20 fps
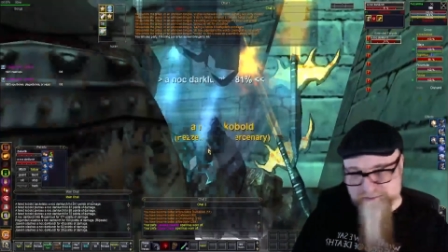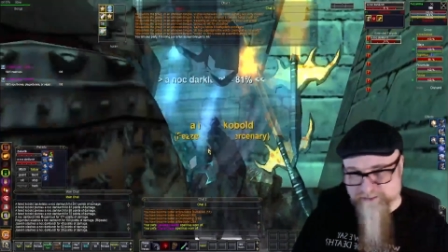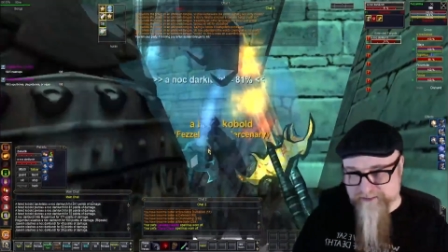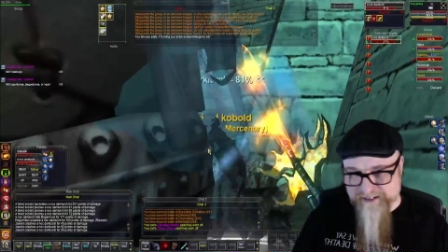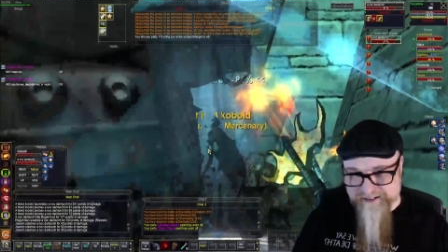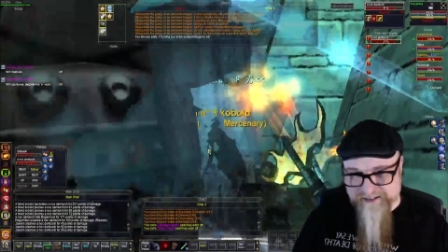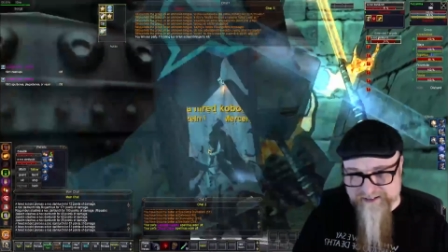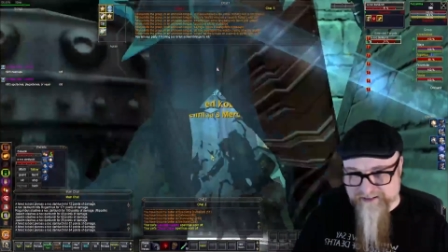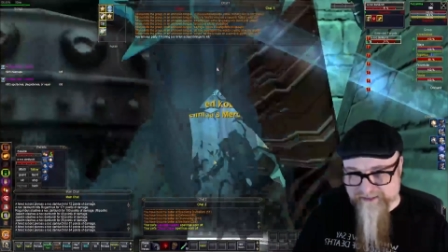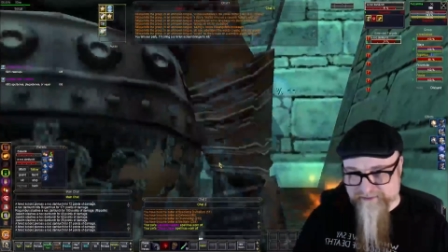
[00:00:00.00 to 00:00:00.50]

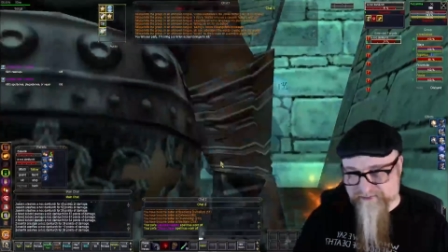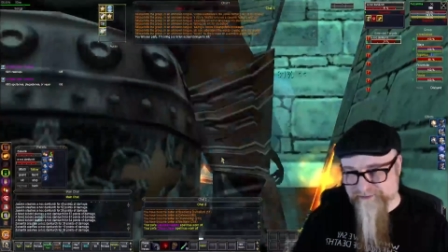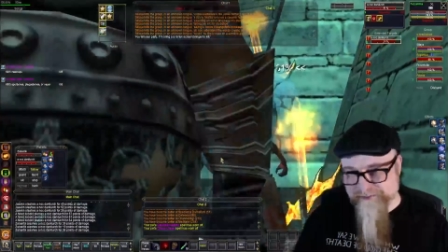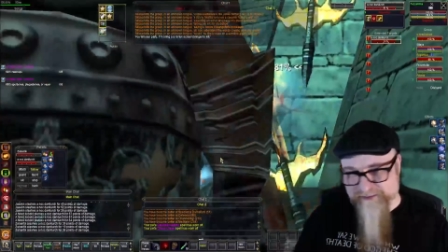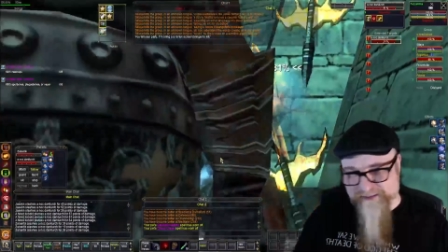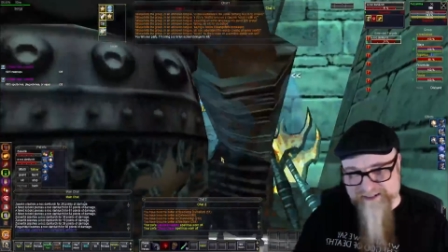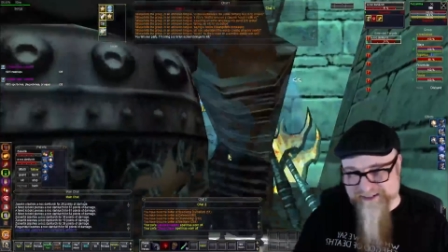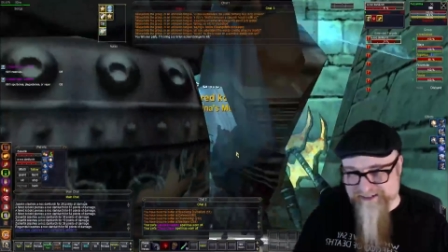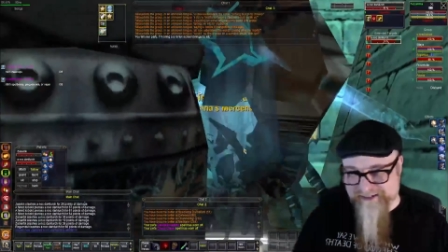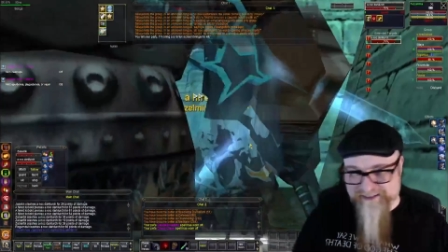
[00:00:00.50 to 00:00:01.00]
anything
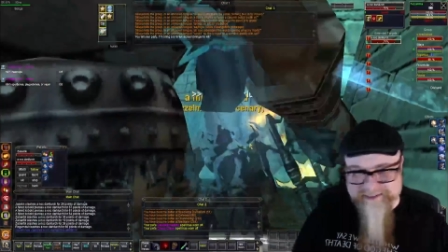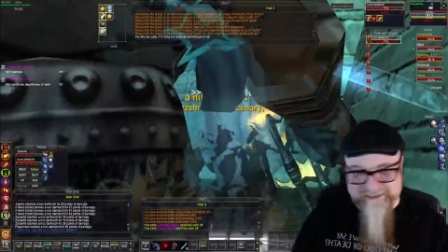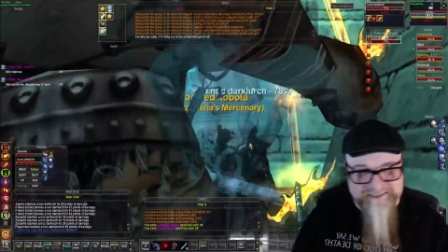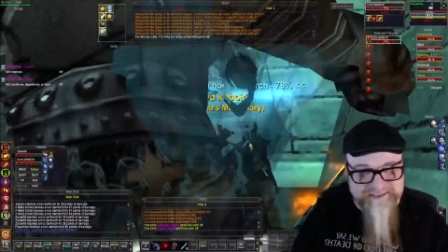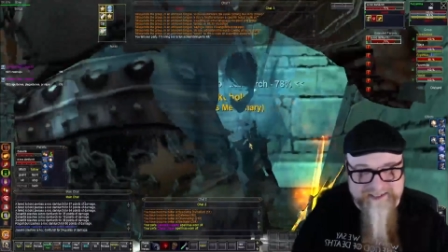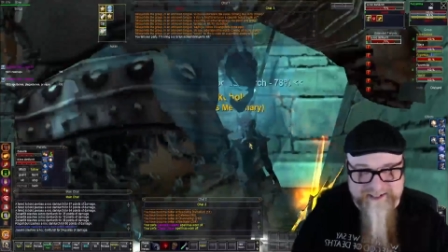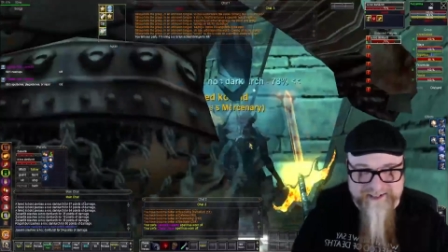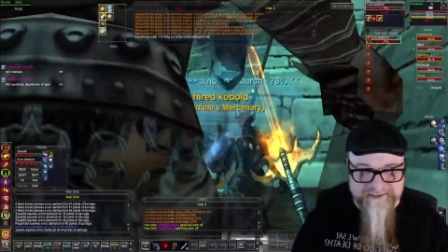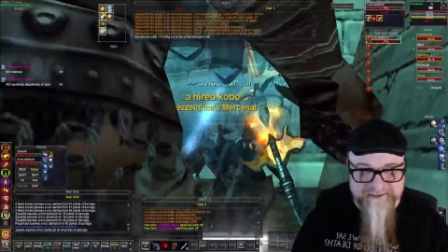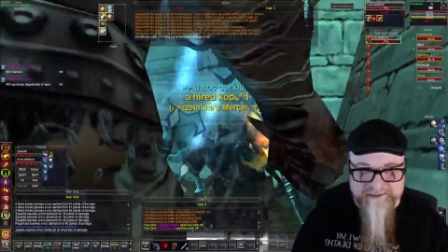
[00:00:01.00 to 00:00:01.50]
funny to
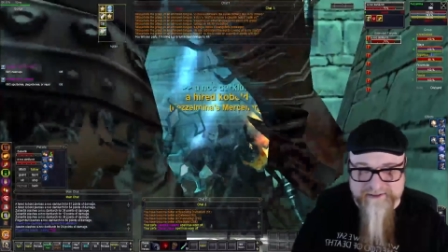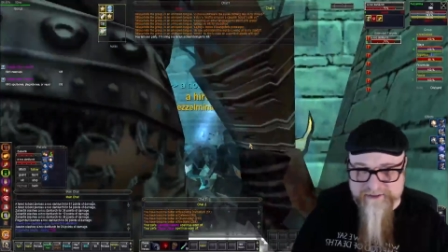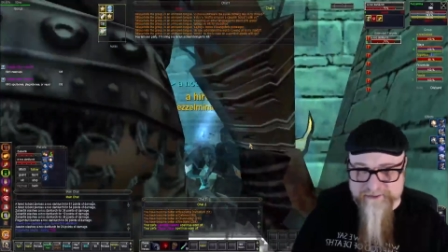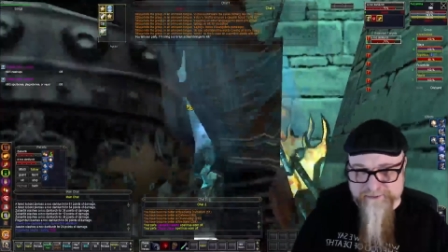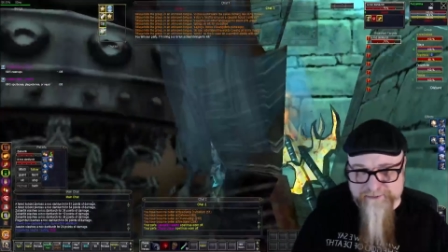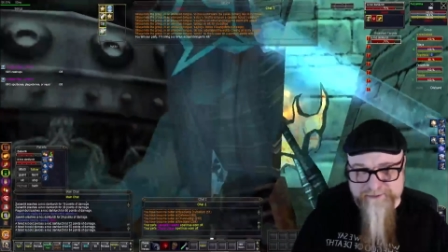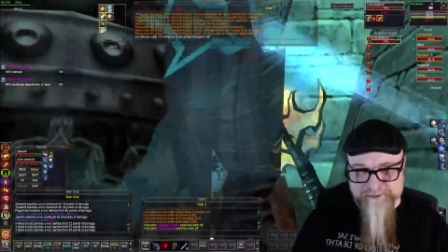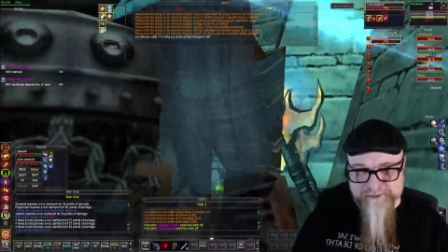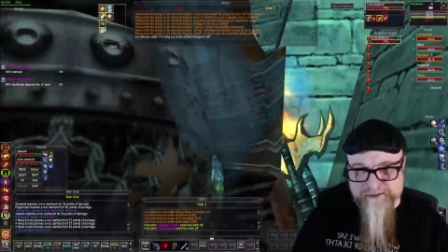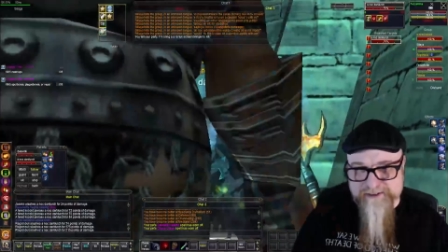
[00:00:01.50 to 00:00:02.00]
say or
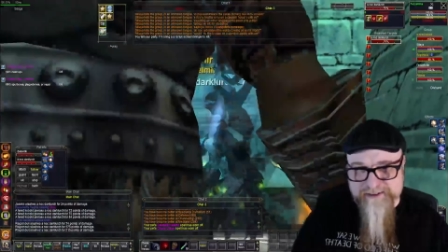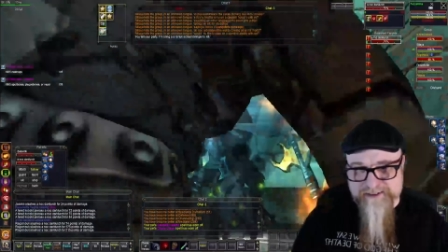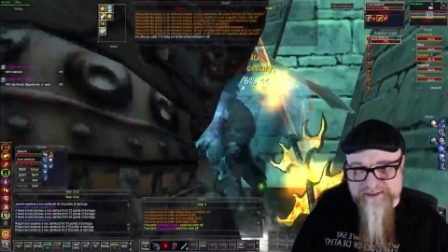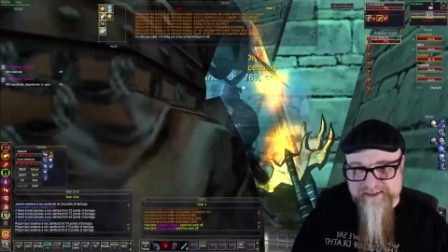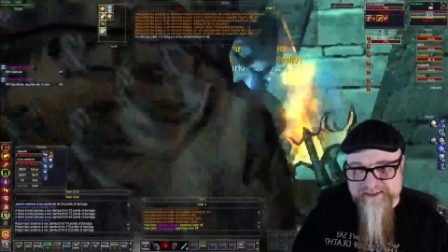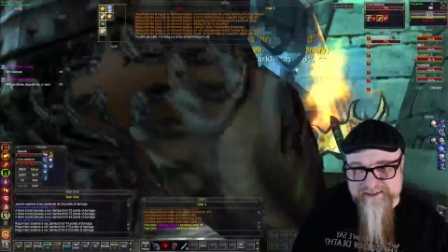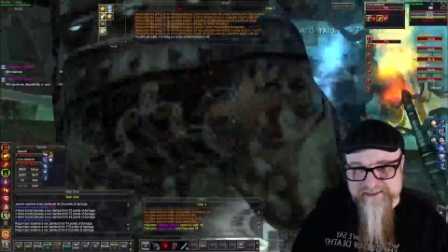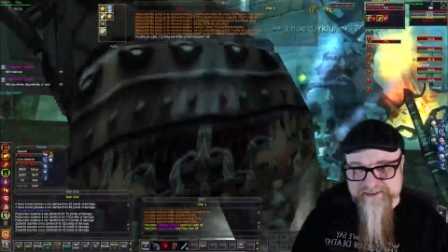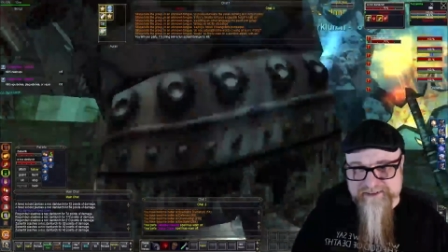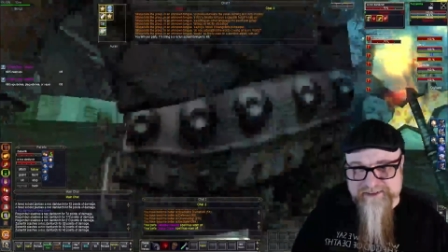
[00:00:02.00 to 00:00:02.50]
do
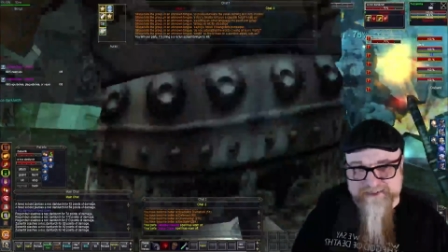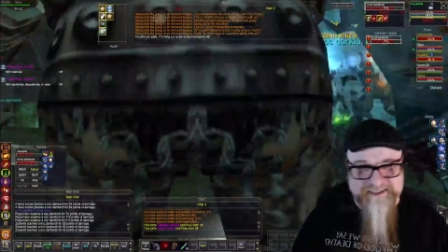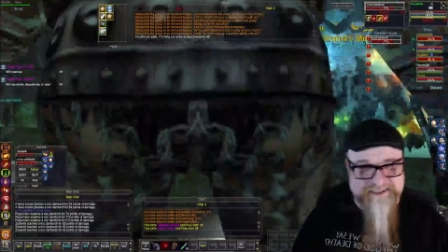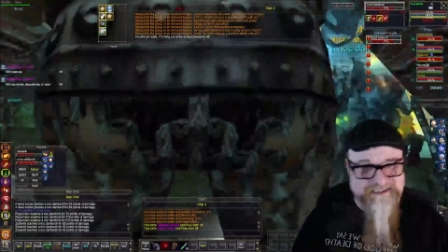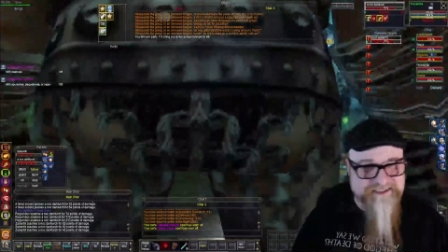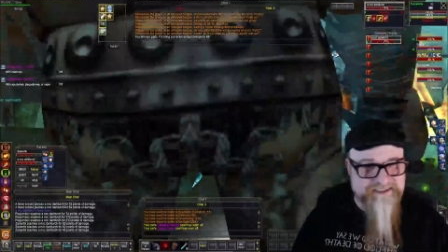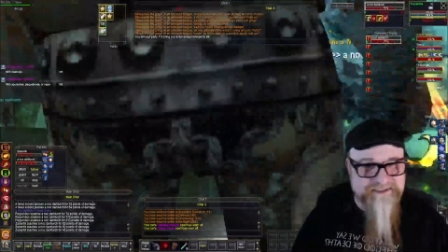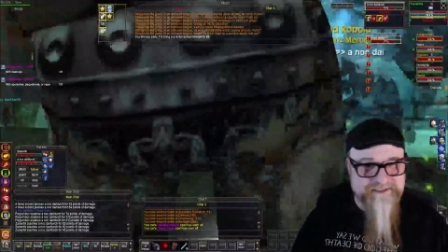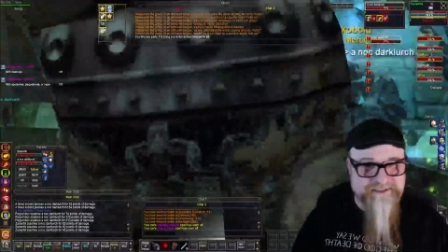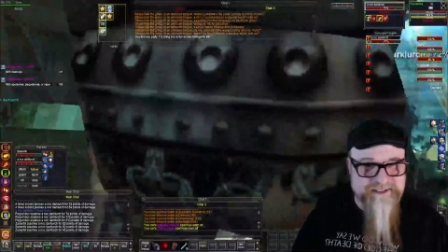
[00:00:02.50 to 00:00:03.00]
during
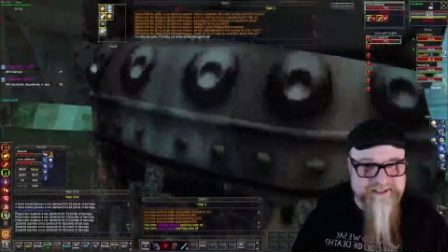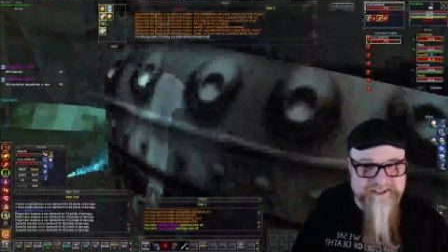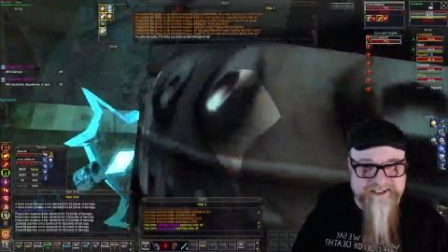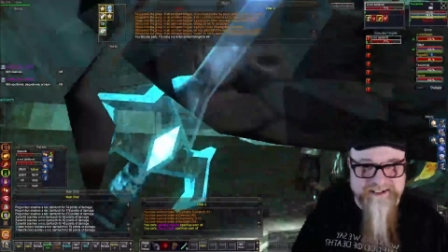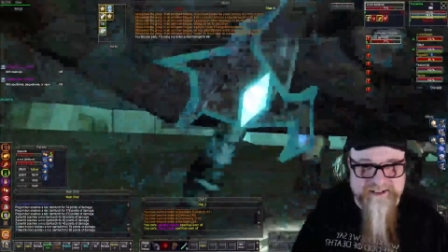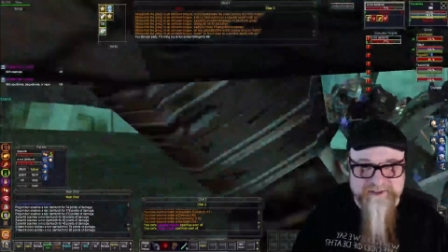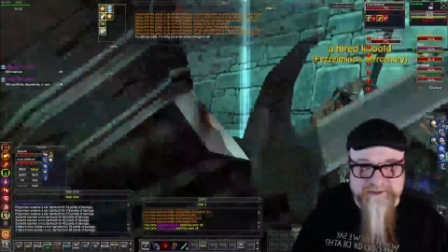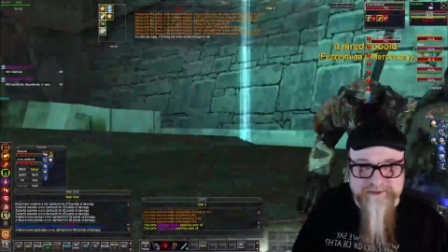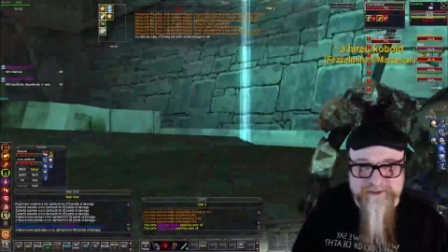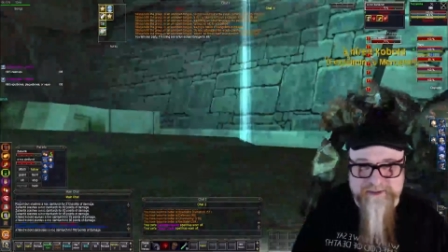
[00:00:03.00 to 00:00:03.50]
this
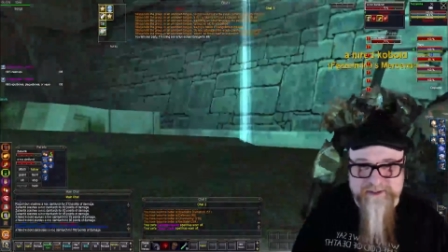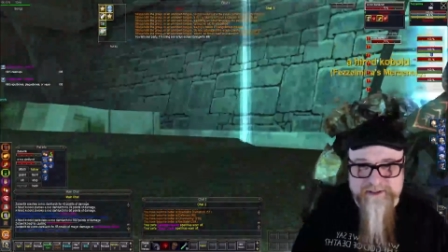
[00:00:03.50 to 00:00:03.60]
video,